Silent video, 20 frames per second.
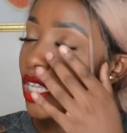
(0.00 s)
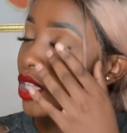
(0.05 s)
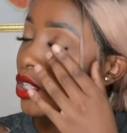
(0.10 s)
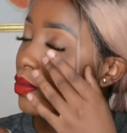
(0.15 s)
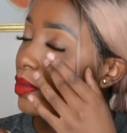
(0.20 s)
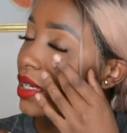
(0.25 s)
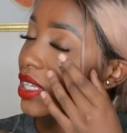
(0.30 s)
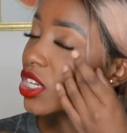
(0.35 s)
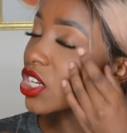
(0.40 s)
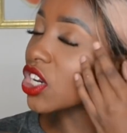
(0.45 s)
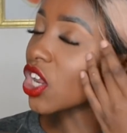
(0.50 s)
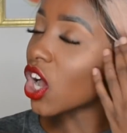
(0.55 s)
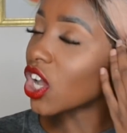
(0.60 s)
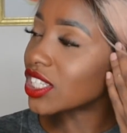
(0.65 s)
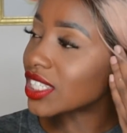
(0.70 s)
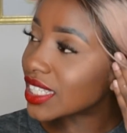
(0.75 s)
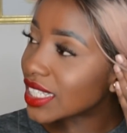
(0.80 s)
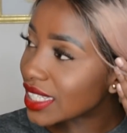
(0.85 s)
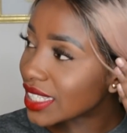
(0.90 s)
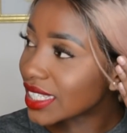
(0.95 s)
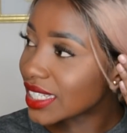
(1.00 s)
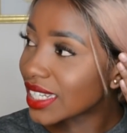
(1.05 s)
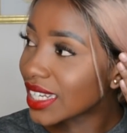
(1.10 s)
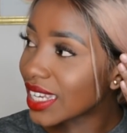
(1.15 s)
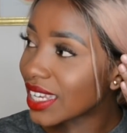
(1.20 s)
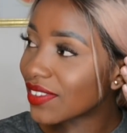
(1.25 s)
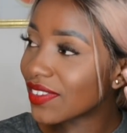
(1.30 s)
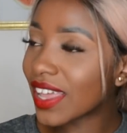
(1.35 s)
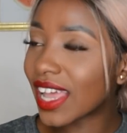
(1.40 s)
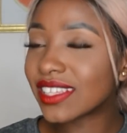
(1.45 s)
luminosity,
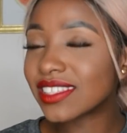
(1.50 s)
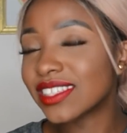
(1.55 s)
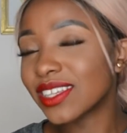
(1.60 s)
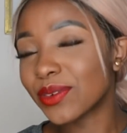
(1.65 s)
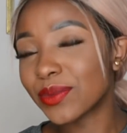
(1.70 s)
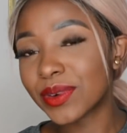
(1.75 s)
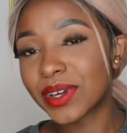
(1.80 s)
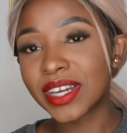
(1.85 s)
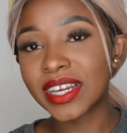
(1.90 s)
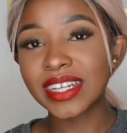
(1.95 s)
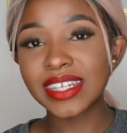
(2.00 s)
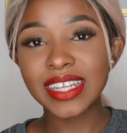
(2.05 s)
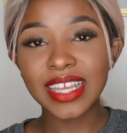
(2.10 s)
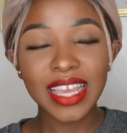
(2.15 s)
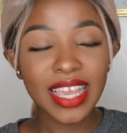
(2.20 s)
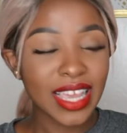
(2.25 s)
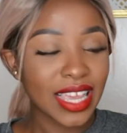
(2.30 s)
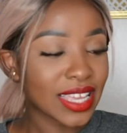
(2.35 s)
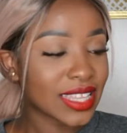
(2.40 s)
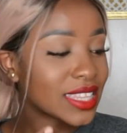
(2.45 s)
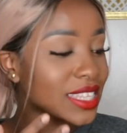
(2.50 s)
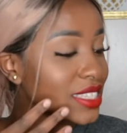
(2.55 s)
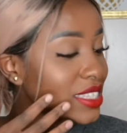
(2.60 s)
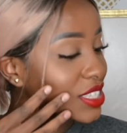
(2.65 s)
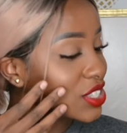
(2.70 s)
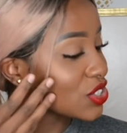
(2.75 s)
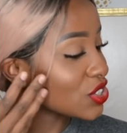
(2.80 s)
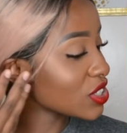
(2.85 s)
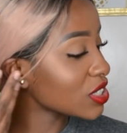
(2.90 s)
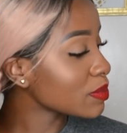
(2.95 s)
if that's a word. This
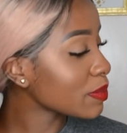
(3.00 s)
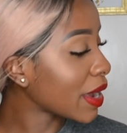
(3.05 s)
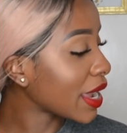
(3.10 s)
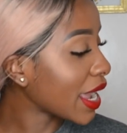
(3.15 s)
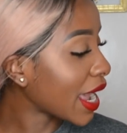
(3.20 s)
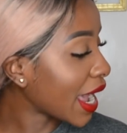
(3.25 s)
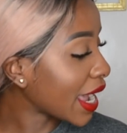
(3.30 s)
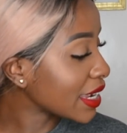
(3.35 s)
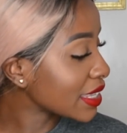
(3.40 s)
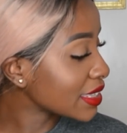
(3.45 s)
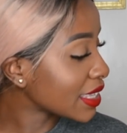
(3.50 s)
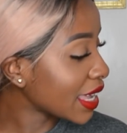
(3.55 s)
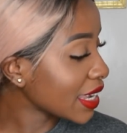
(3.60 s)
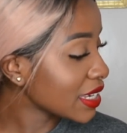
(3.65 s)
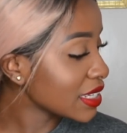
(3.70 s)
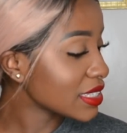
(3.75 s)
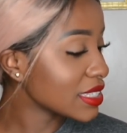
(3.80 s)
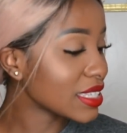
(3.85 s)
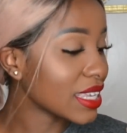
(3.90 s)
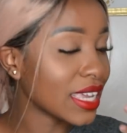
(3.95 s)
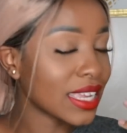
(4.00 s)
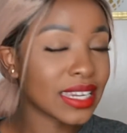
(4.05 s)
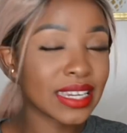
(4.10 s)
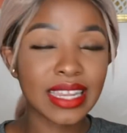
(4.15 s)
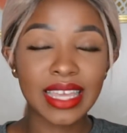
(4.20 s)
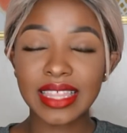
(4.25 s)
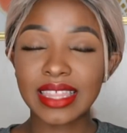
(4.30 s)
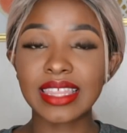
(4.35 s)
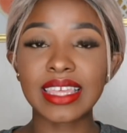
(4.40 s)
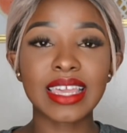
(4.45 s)
is just my highlight and
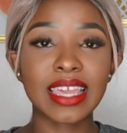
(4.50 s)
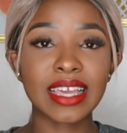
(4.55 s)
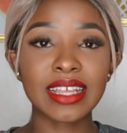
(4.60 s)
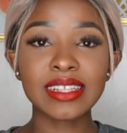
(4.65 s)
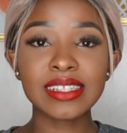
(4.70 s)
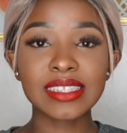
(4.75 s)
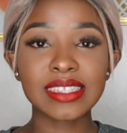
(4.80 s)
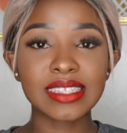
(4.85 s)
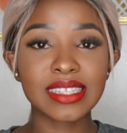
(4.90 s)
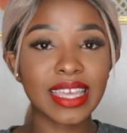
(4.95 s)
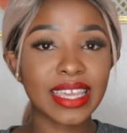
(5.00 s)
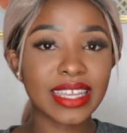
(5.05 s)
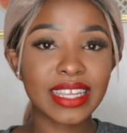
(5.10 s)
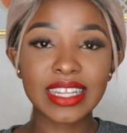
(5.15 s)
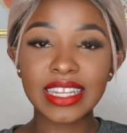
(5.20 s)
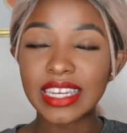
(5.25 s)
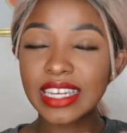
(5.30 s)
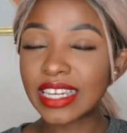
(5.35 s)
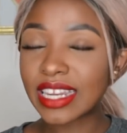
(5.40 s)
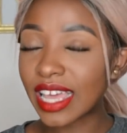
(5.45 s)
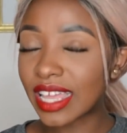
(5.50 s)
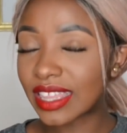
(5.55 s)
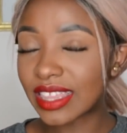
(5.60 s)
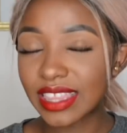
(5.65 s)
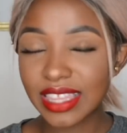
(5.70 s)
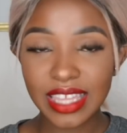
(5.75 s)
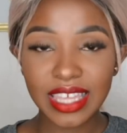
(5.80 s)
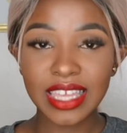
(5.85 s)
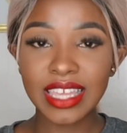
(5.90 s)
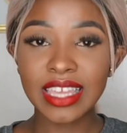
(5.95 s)
nothing else. Like,
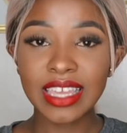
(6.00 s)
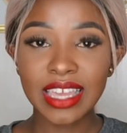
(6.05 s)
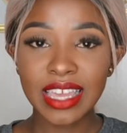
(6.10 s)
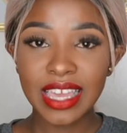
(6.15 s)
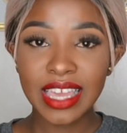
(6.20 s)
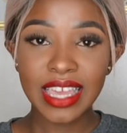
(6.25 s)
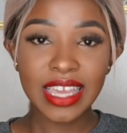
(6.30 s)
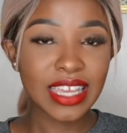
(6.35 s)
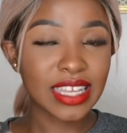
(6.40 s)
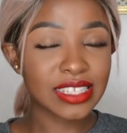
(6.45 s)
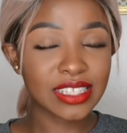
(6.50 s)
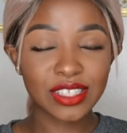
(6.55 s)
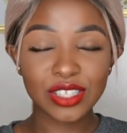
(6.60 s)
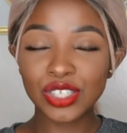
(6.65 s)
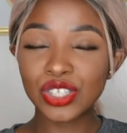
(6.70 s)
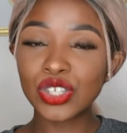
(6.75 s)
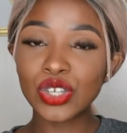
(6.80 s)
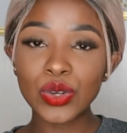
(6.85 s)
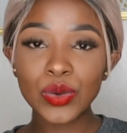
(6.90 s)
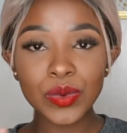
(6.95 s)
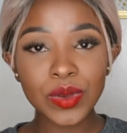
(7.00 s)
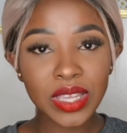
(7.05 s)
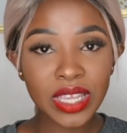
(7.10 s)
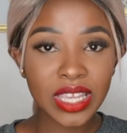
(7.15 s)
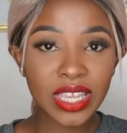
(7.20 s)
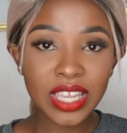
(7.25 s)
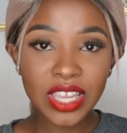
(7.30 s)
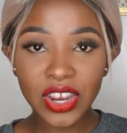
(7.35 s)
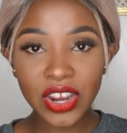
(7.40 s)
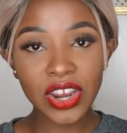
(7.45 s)
nothing is dewy
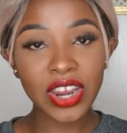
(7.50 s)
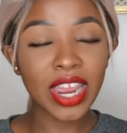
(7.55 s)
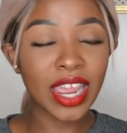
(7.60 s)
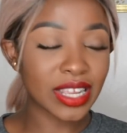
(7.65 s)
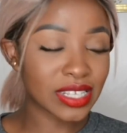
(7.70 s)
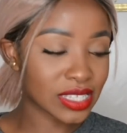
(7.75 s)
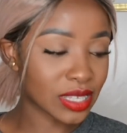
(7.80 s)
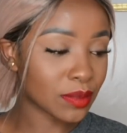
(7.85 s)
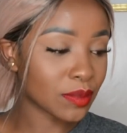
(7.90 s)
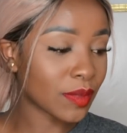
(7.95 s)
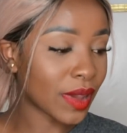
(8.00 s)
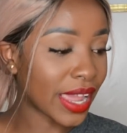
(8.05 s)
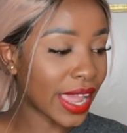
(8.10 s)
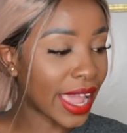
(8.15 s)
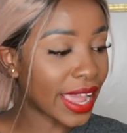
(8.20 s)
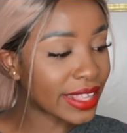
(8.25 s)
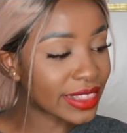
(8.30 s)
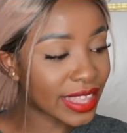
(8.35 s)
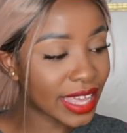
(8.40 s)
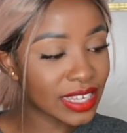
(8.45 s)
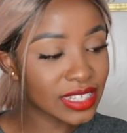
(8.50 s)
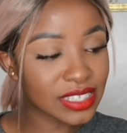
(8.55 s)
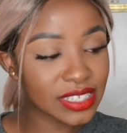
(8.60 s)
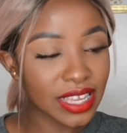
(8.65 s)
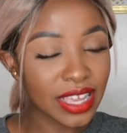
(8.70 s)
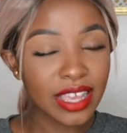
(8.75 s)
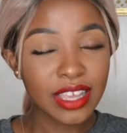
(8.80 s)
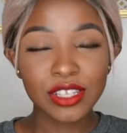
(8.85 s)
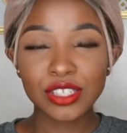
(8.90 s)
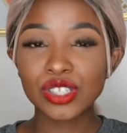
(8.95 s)
here except my highlight.
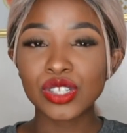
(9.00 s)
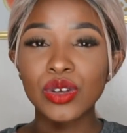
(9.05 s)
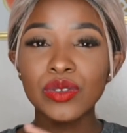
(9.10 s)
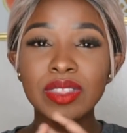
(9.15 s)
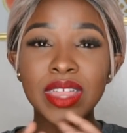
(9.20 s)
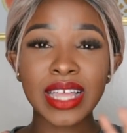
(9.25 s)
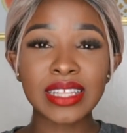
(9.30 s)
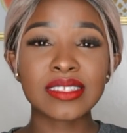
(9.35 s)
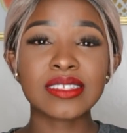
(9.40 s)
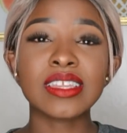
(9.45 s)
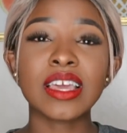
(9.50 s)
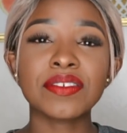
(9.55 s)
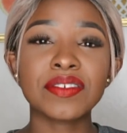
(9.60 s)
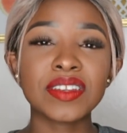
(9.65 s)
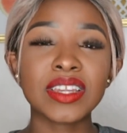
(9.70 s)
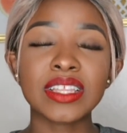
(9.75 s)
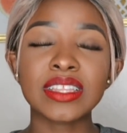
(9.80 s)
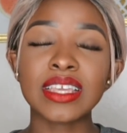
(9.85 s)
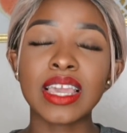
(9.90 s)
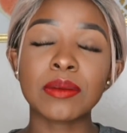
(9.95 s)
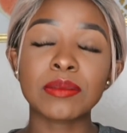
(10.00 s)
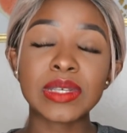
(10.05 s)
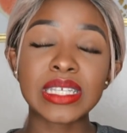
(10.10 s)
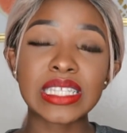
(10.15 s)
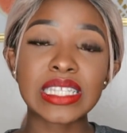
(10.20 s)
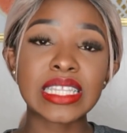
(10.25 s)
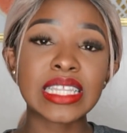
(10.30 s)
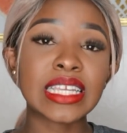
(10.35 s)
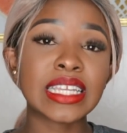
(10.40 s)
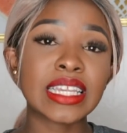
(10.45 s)
So that's definitely a
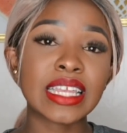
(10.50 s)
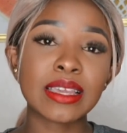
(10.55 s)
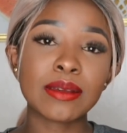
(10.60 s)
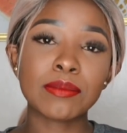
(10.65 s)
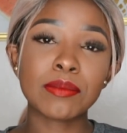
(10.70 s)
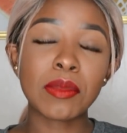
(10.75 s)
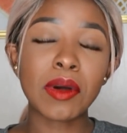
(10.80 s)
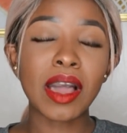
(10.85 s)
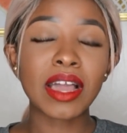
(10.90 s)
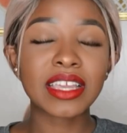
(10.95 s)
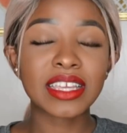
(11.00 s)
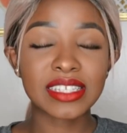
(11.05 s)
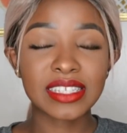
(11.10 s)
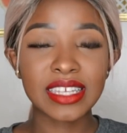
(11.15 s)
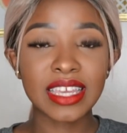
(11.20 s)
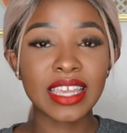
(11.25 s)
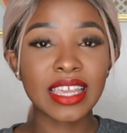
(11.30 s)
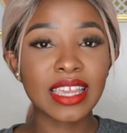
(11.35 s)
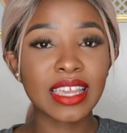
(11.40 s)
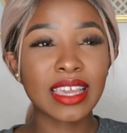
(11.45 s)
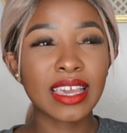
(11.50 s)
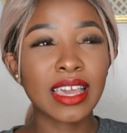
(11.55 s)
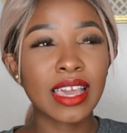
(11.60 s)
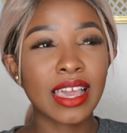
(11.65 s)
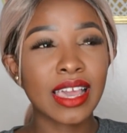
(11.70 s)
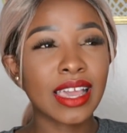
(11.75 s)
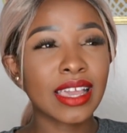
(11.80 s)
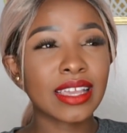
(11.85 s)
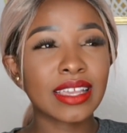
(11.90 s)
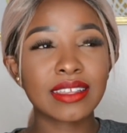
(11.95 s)
misleading marketing
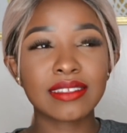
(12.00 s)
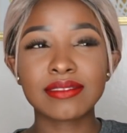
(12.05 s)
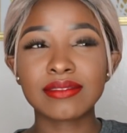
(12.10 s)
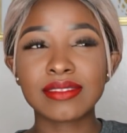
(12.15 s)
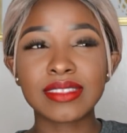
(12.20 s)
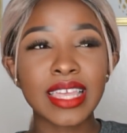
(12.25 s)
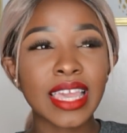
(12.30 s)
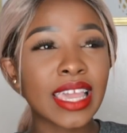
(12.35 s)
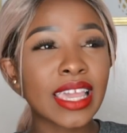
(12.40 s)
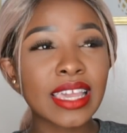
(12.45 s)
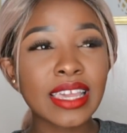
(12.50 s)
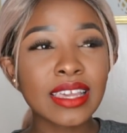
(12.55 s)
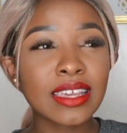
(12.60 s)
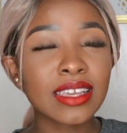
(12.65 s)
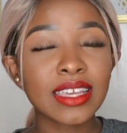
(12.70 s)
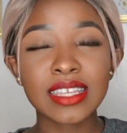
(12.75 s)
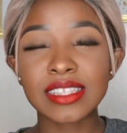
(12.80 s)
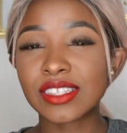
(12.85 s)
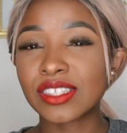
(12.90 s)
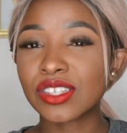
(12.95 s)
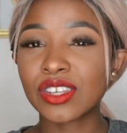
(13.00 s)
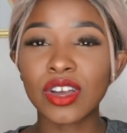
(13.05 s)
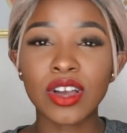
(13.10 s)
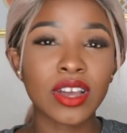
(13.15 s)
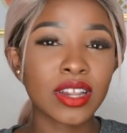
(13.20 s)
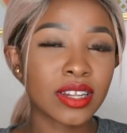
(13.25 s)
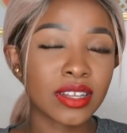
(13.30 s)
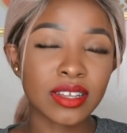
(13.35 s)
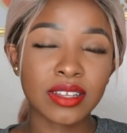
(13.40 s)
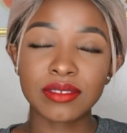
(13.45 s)
thing. It's
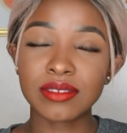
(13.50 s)
not